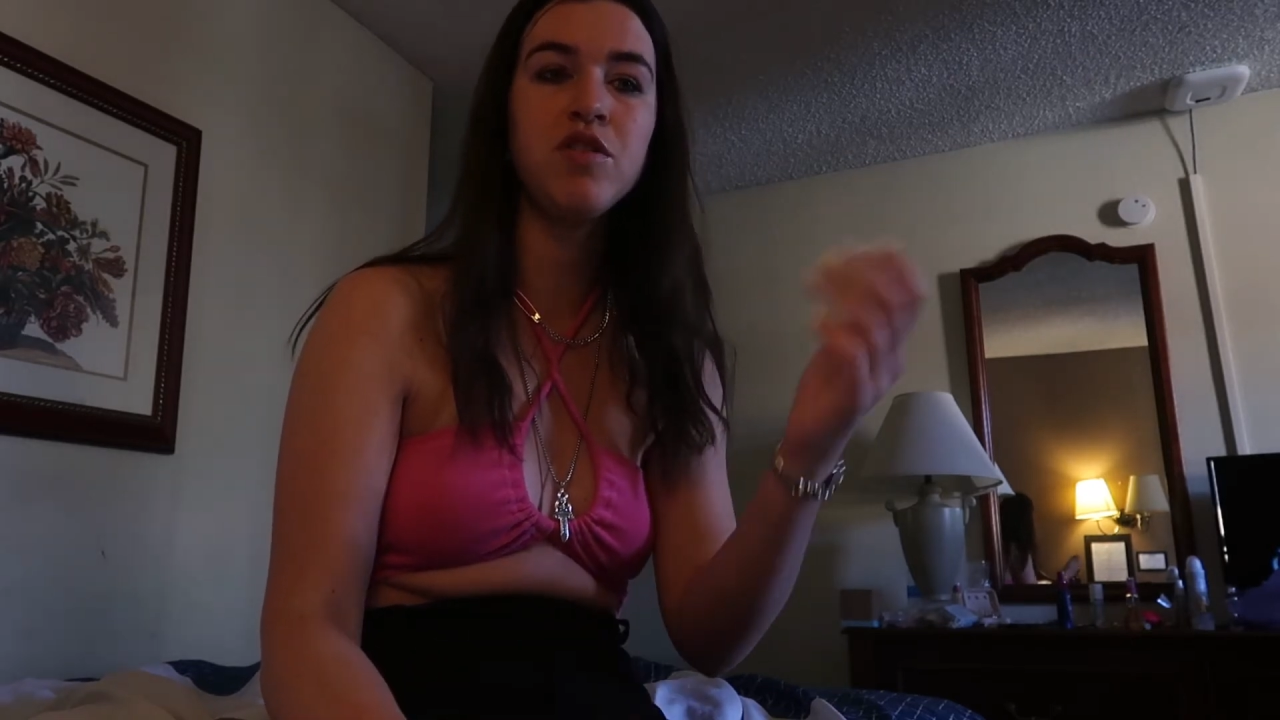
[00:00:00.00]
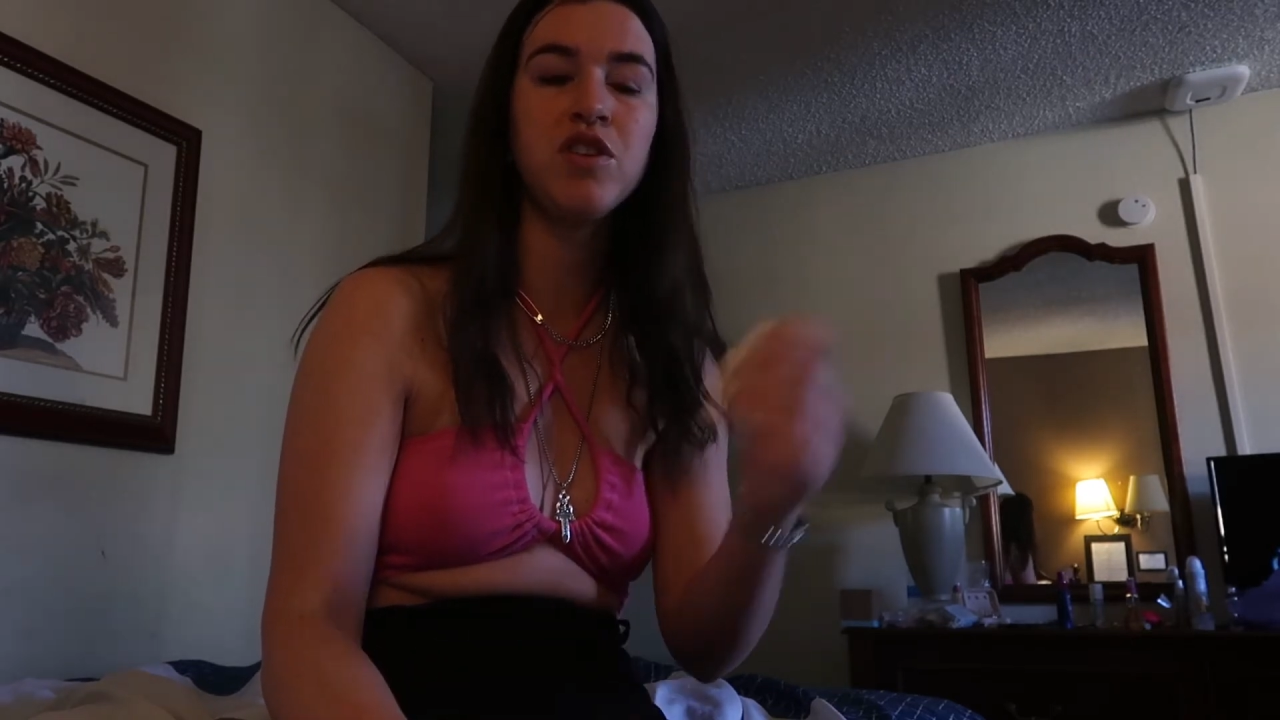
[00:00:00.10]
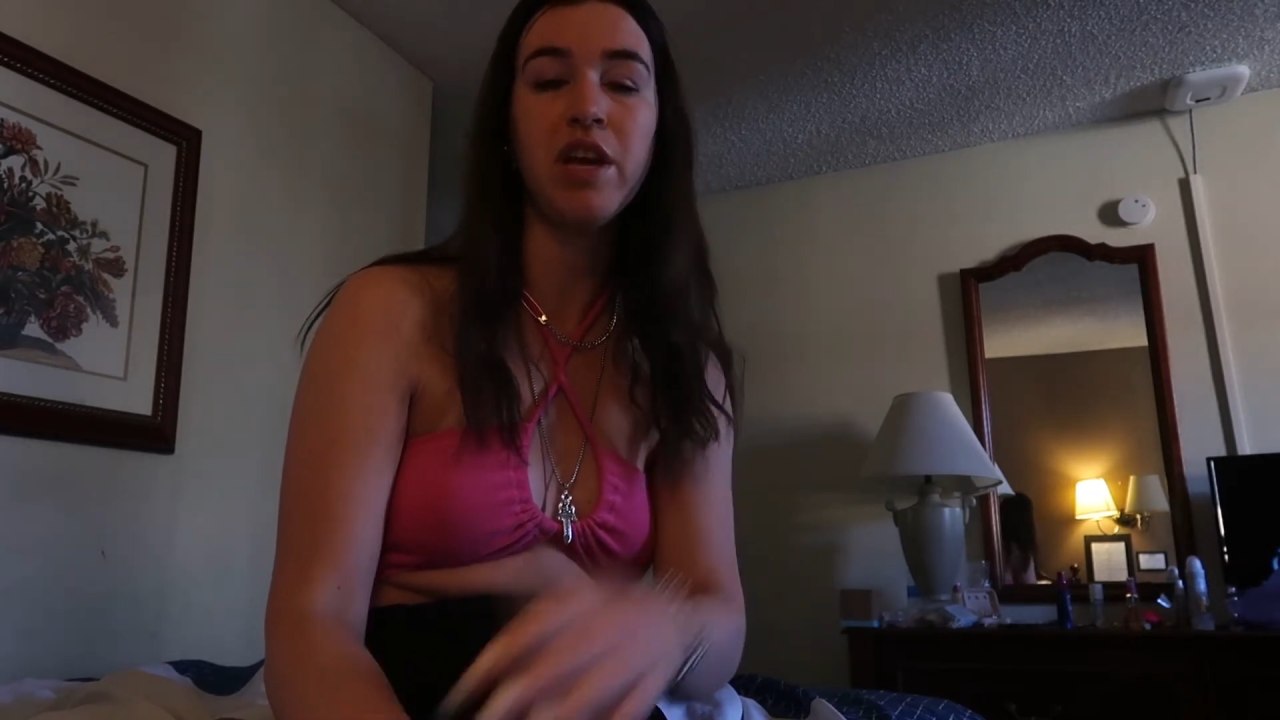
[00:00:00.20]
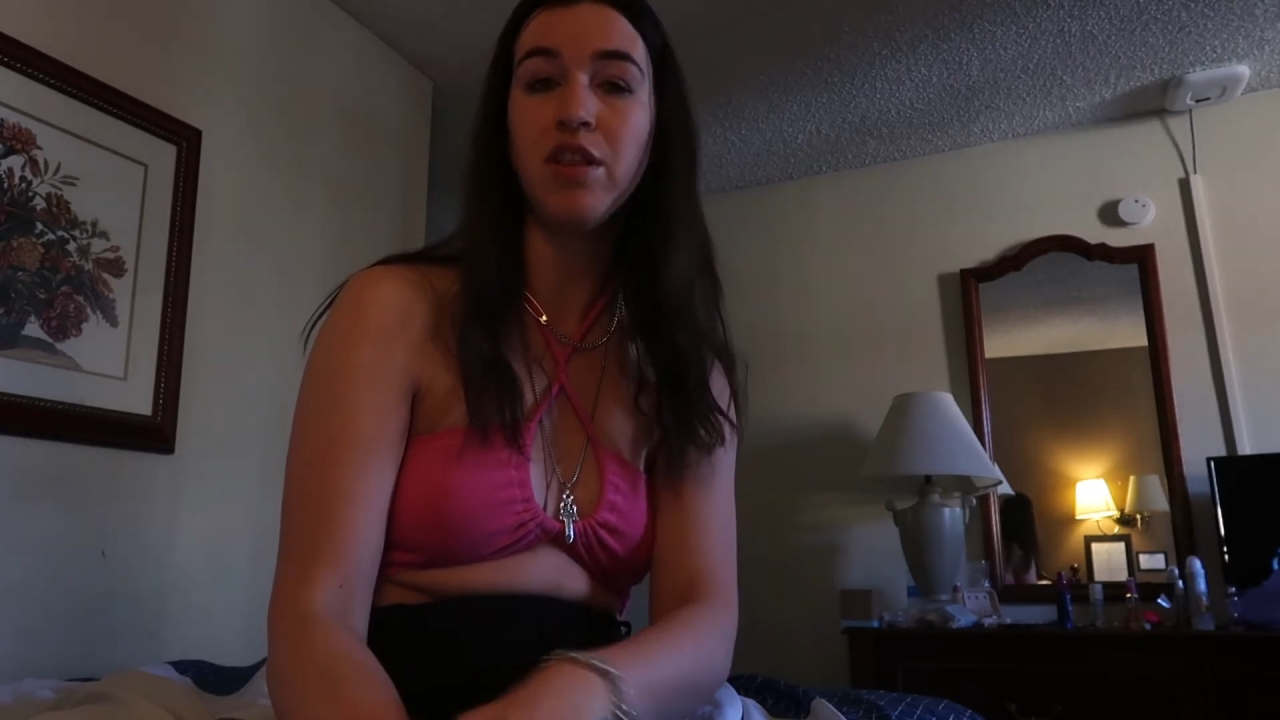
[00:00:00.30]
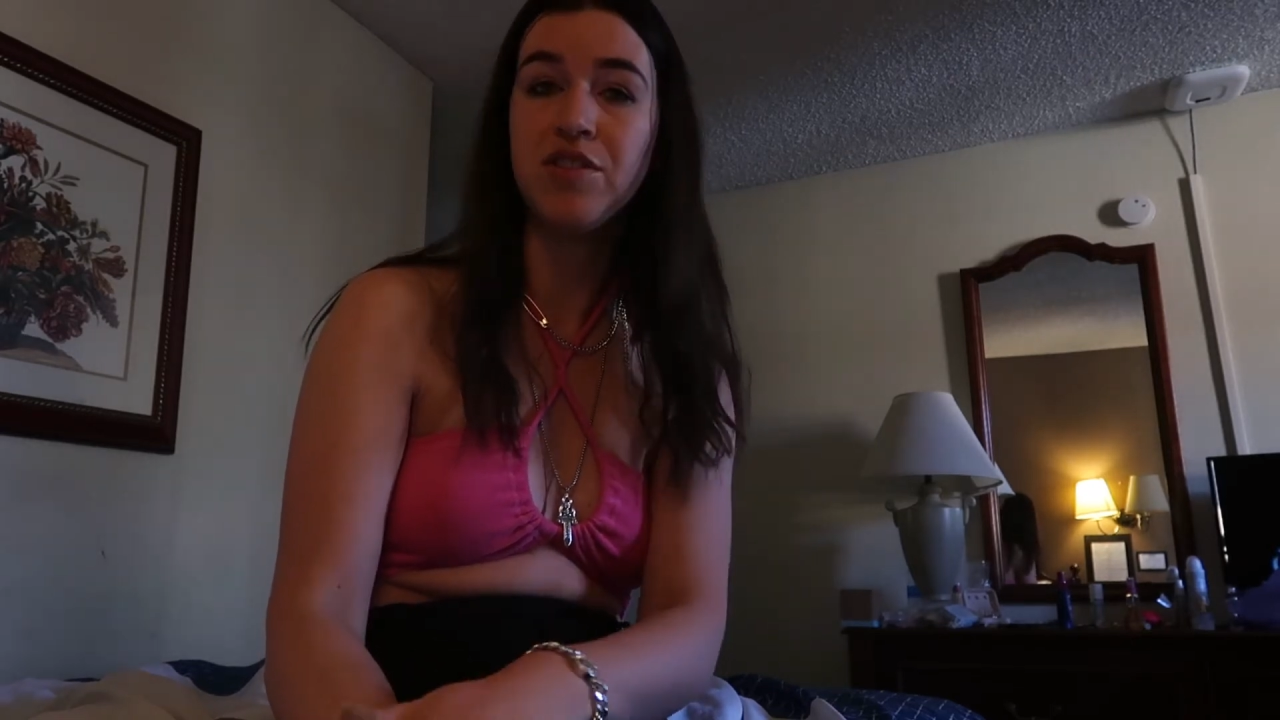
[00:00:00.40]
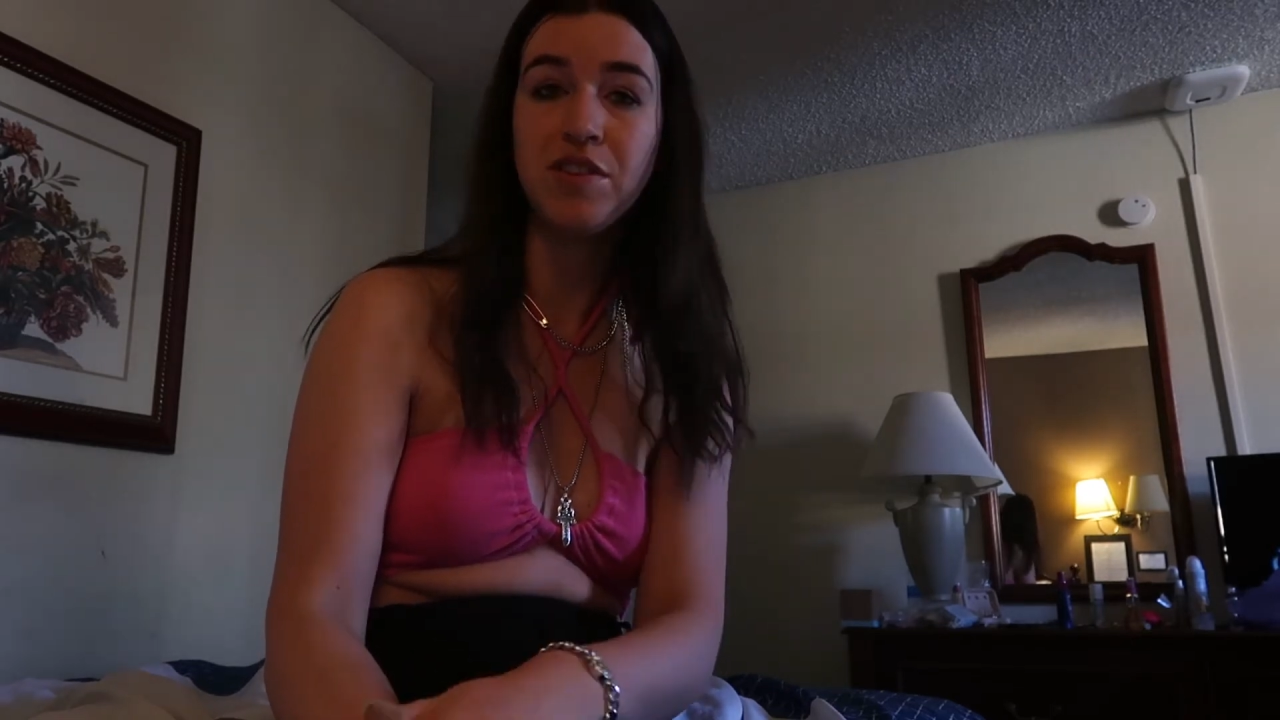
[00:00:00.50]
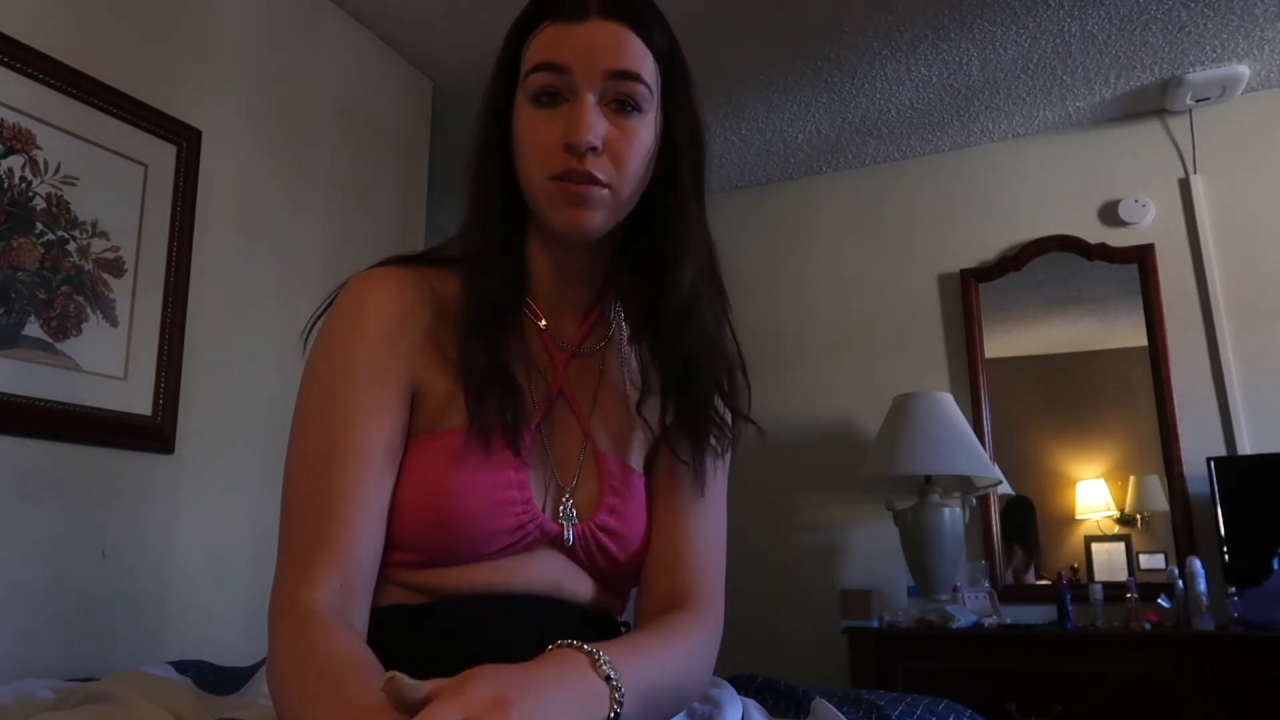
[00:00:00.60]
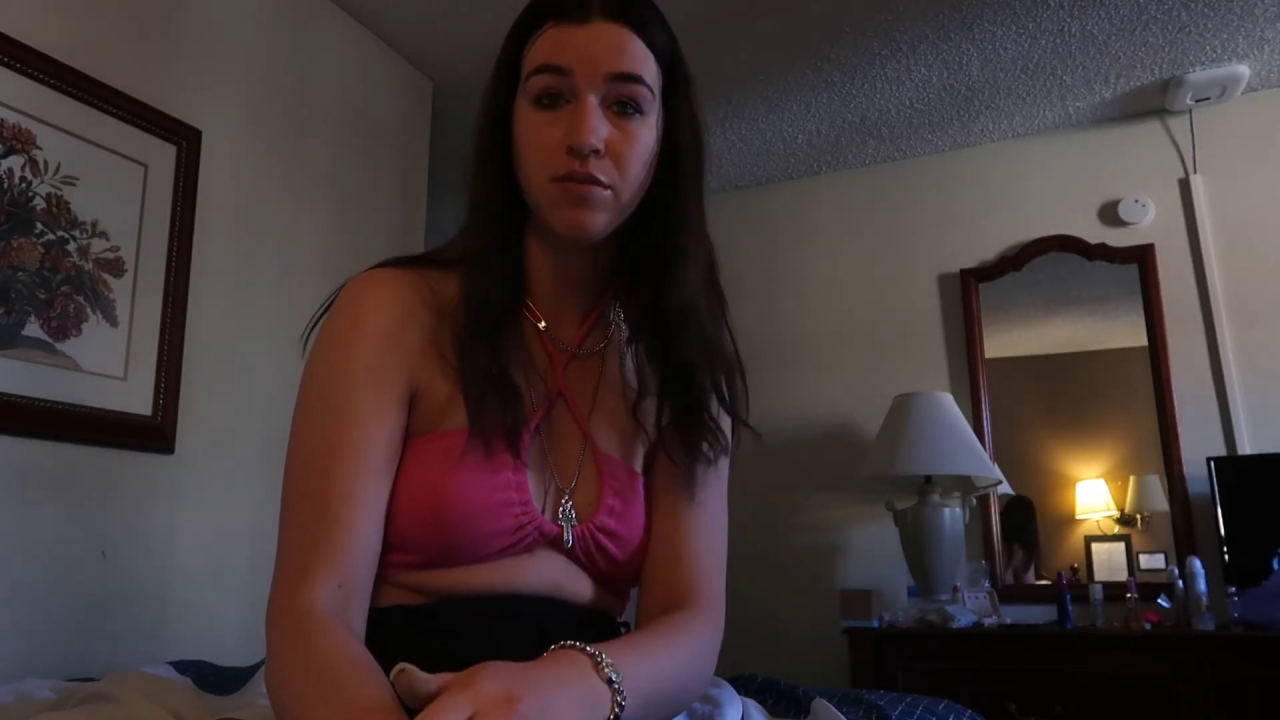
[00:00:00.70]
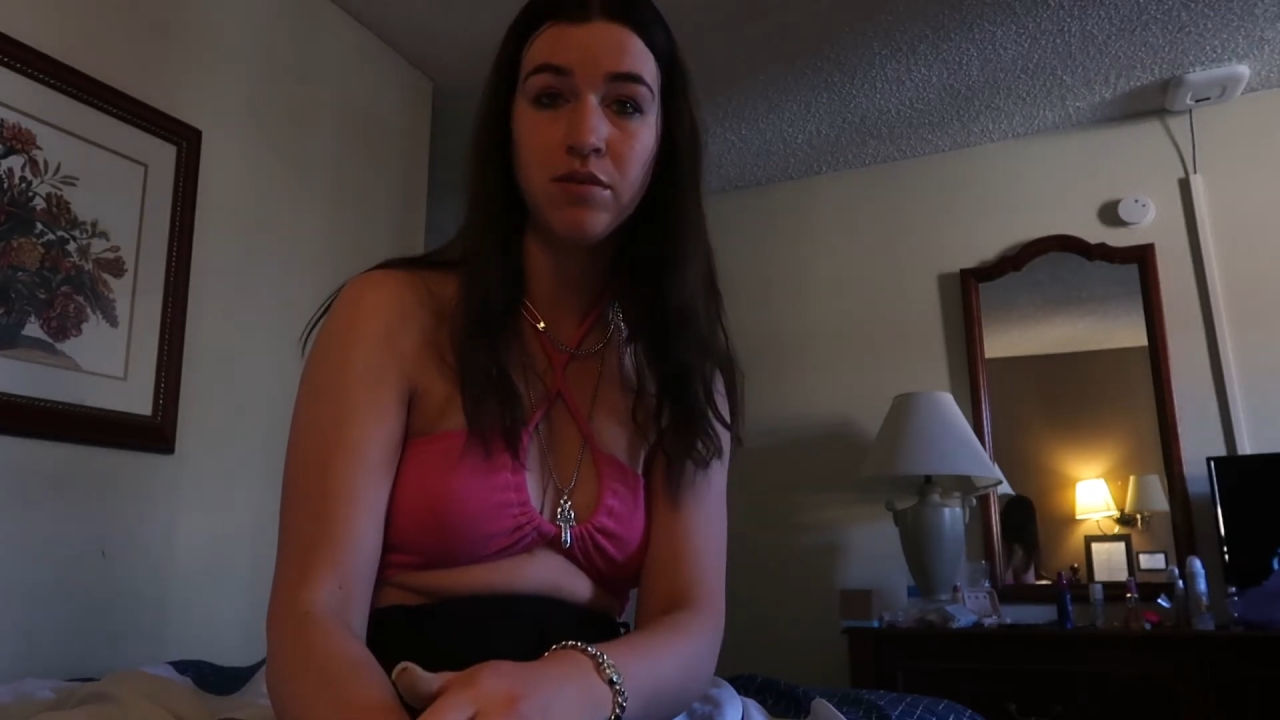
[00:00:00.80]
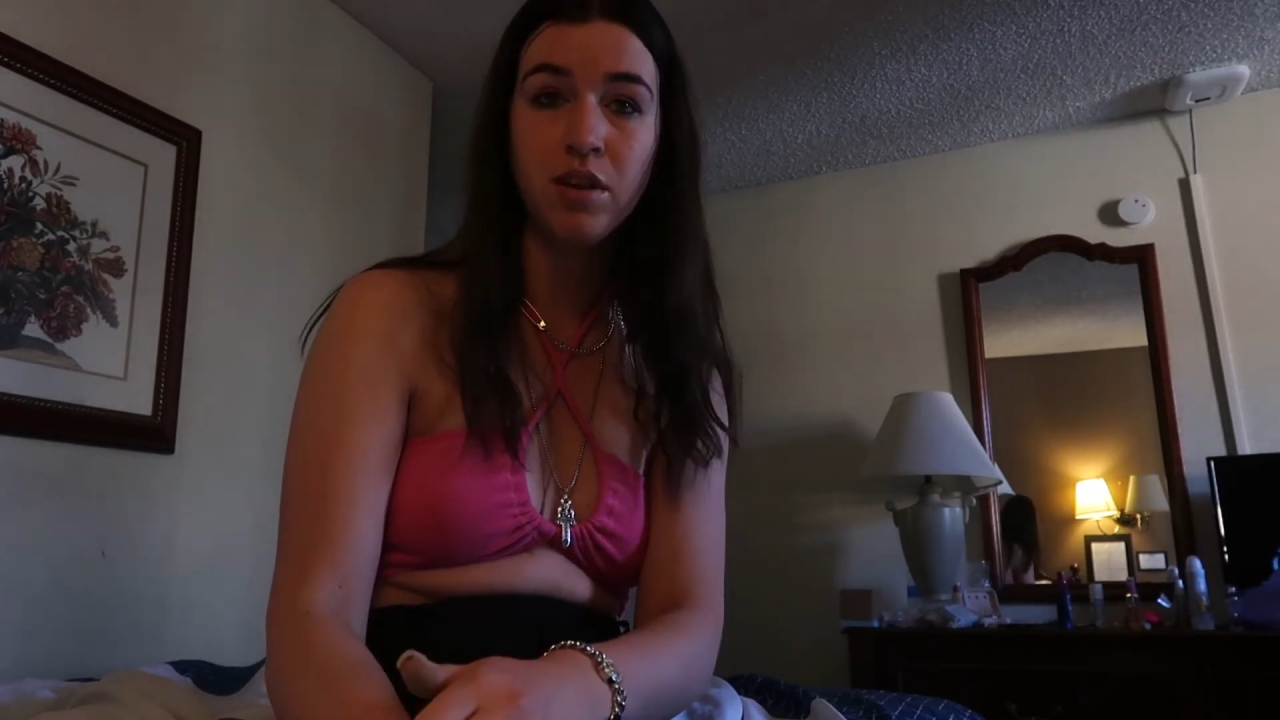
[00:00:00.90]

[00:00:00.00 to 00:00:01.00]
stayed too.